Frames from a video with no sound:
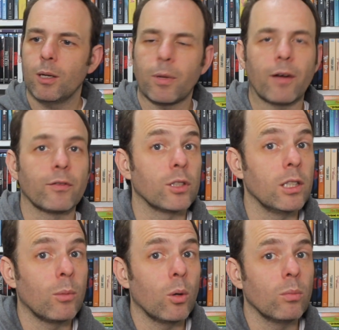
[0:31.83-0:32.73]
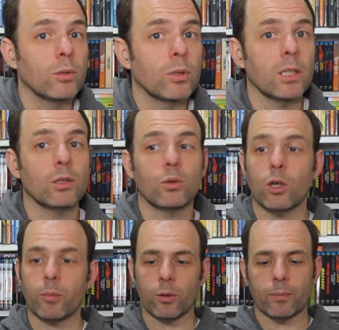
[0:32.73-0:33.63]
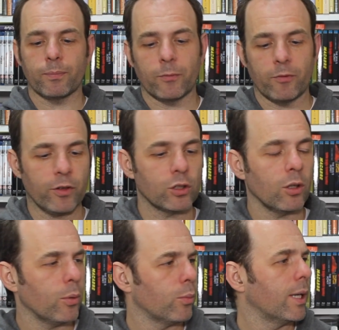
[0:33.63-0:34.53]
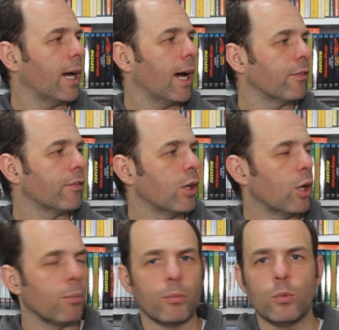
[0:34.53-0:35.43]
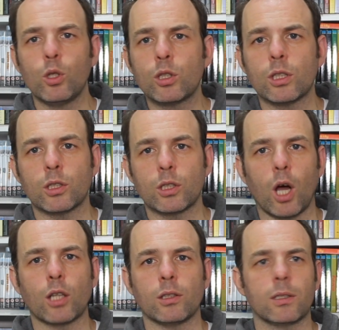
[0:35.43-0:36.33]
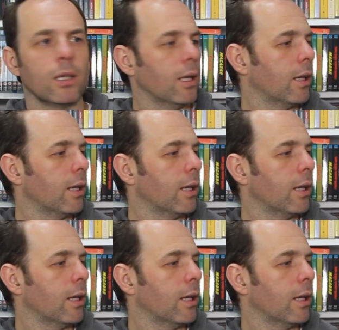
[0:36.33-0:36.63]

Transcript: but I've seen them all, so let's talk about them. First up, we have Mutant Hunt.